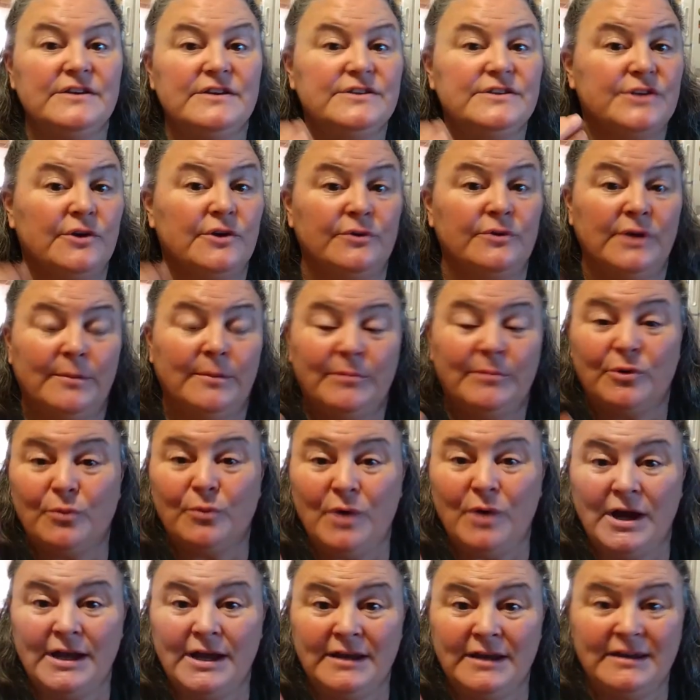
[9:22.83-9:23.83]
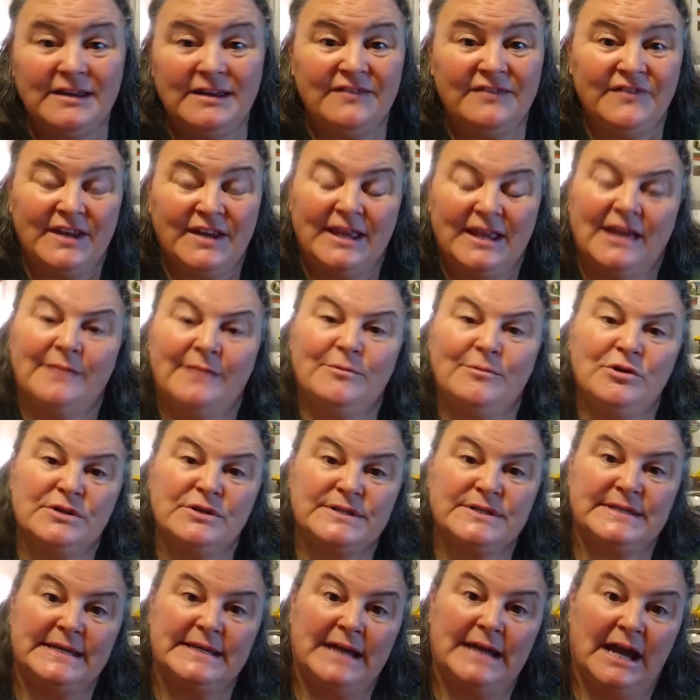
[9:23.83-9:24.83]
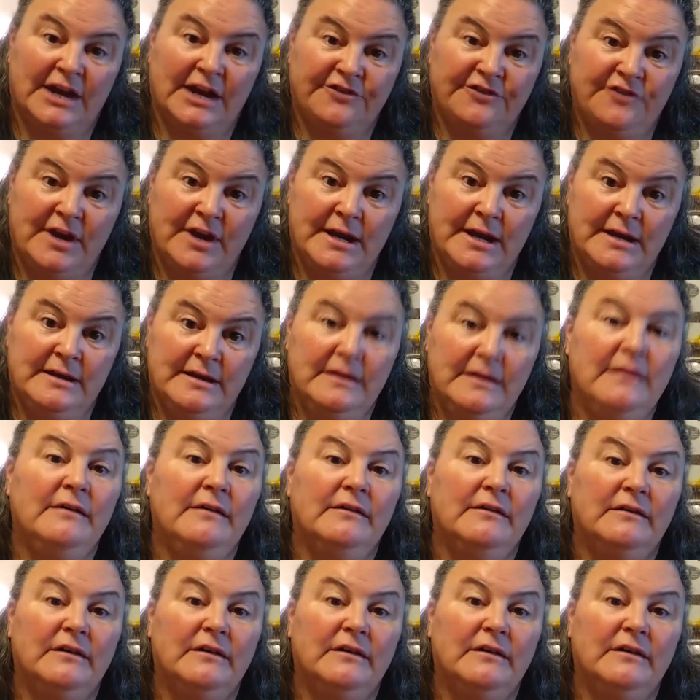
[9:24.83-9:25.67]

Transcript: So number one, if an animal is dehydrated,